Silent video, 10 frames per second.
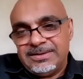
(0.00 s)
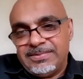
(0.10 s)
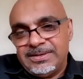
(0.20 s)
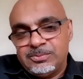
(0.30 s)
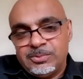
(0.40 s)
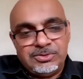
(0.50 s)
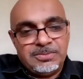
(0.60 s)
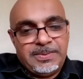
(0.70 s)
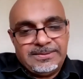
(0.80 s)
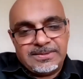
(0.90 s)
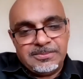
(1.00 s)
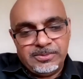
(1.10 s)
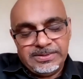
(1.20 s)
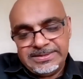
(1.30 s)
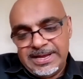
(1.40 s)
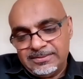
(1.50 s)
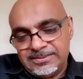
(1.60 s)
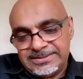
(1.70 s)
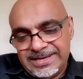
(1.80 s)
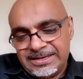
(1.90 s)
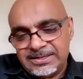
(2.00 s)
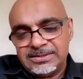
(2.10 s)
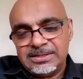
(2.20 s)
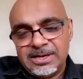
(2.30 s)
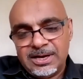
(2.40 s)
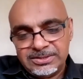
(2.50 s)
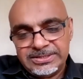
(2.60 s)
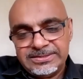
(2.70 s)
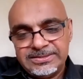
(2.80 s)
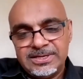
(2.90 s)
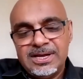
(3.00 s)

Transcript: And wheelchair basketball is now the second largest